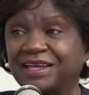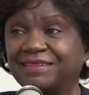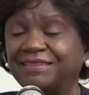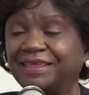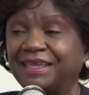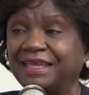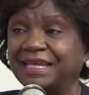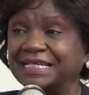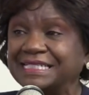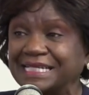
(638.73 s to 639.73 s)
the
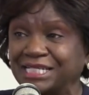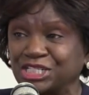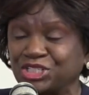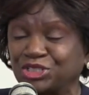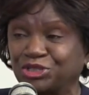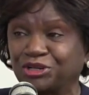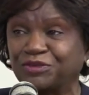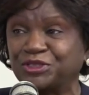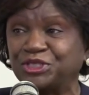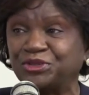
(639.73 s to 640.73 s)
attendance clerk
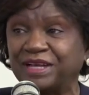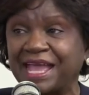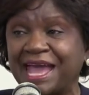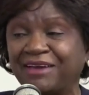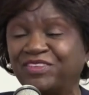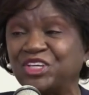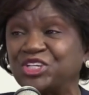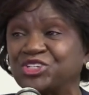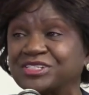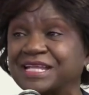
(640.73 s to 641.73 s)
for 2.5
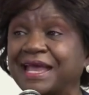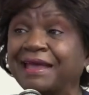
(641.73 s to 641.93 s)
years,